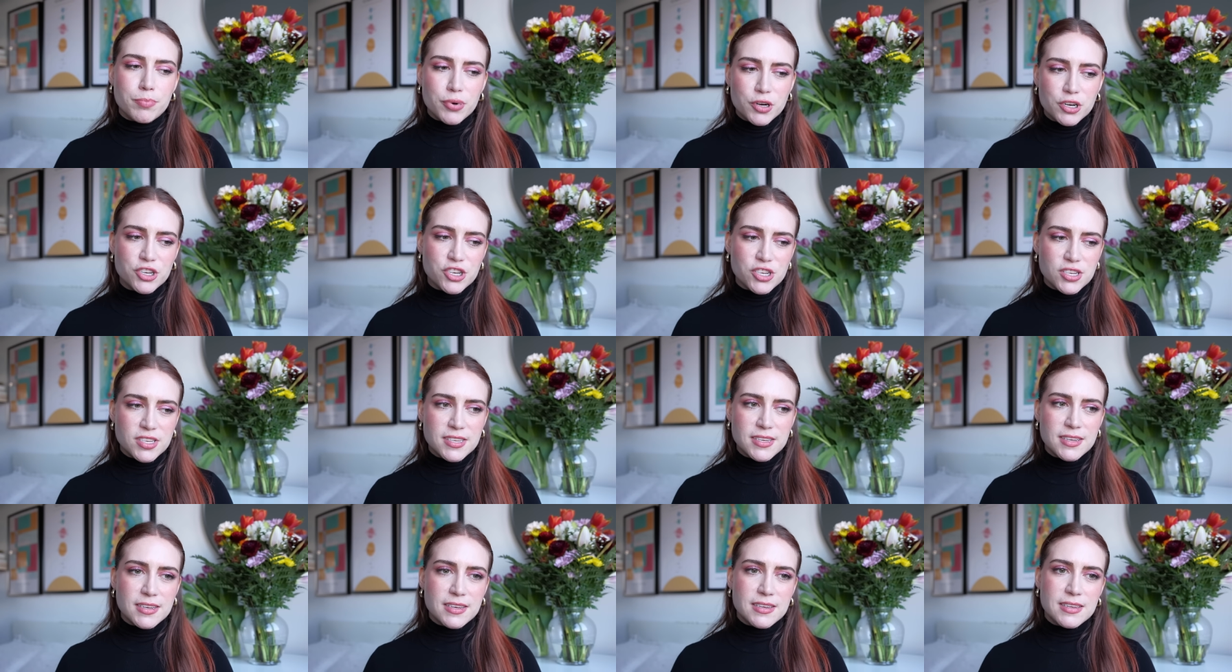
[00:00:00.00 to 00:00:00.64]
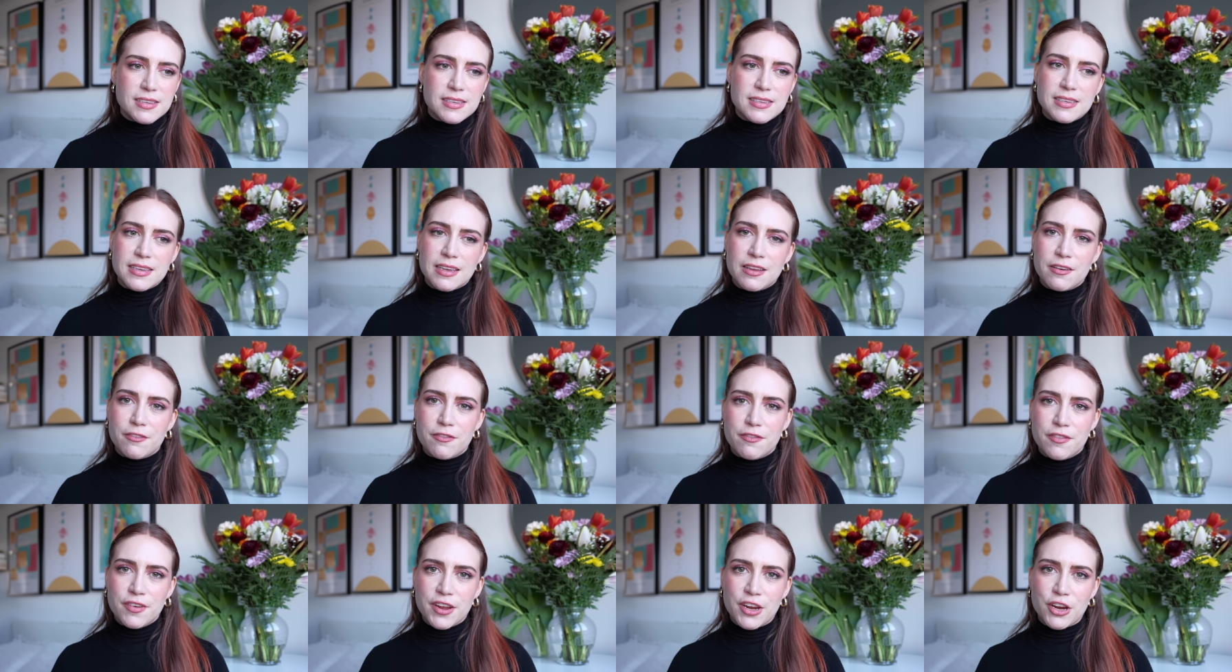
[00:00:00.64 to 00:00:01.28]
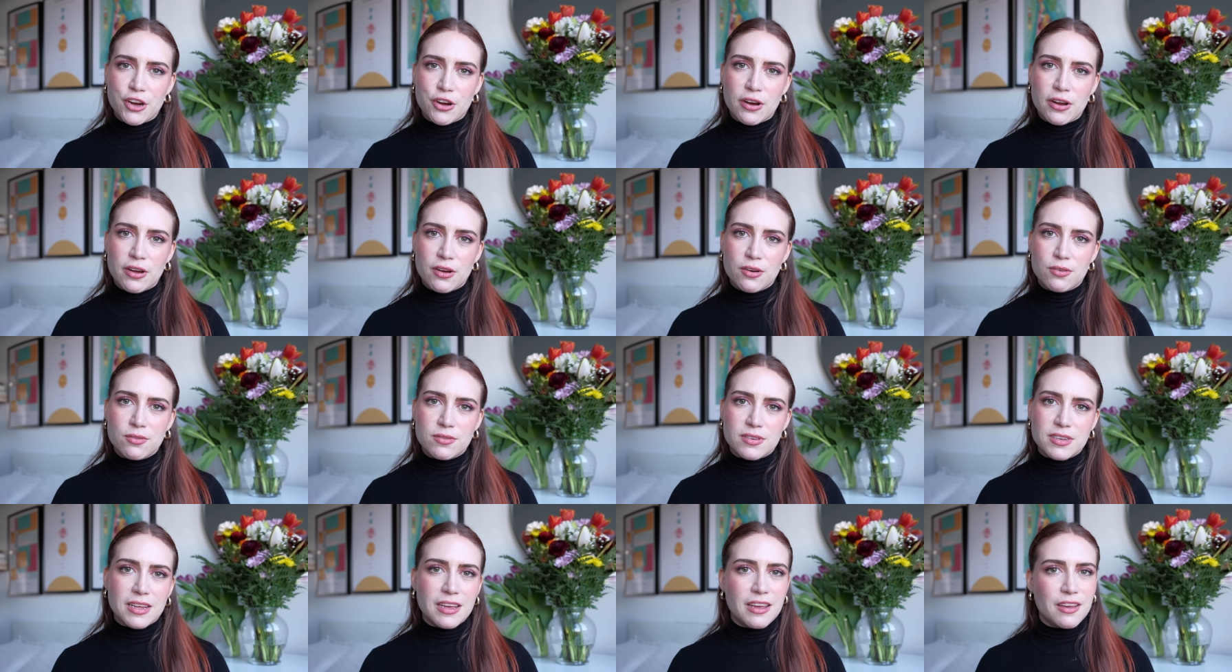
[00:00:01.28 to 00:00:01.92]
purchases and figure
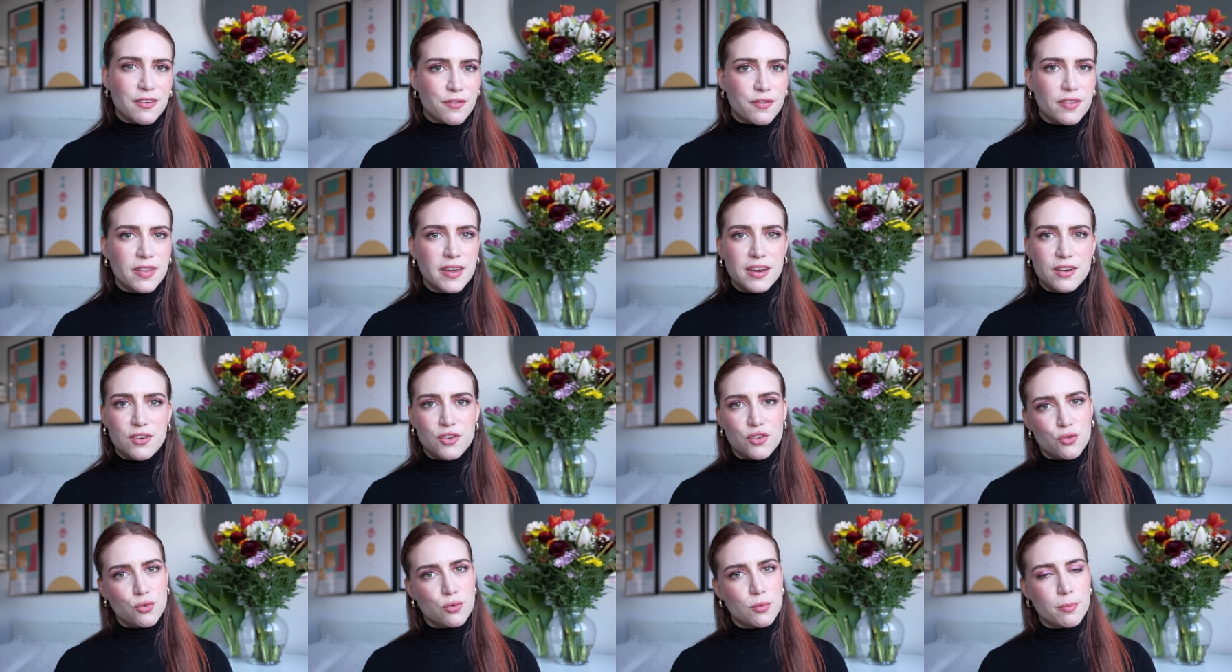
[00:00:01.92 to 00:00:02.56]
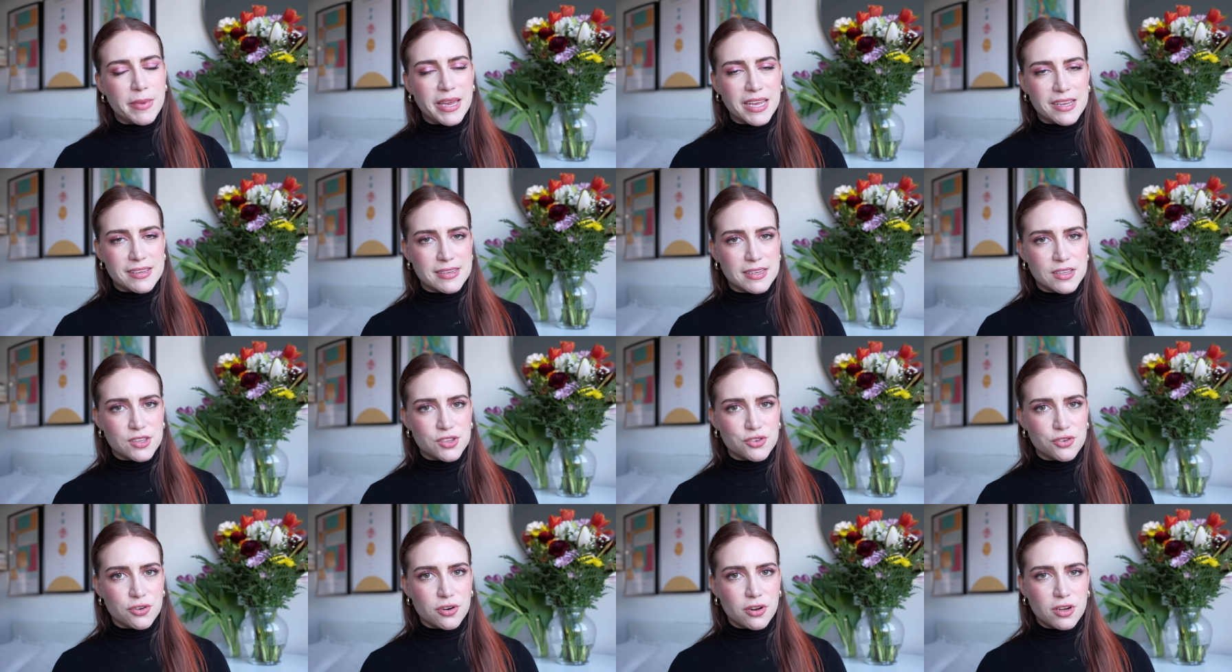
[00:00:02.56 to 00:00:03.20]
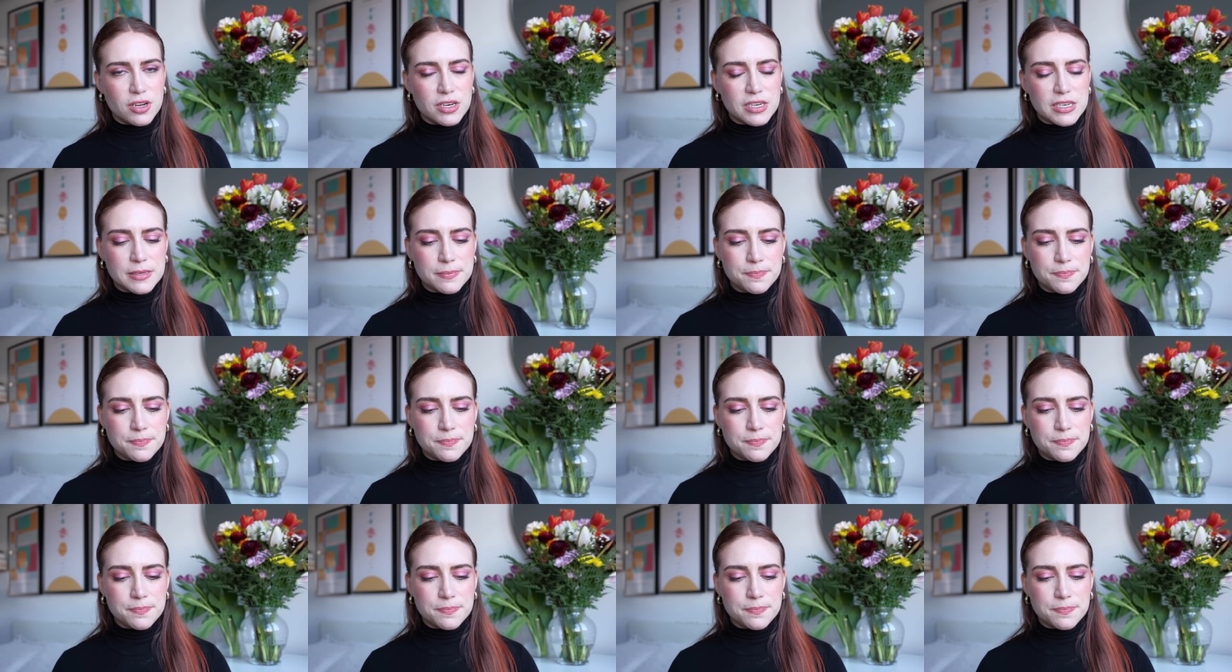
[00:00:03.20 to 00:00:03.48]
out if they do make sense or not.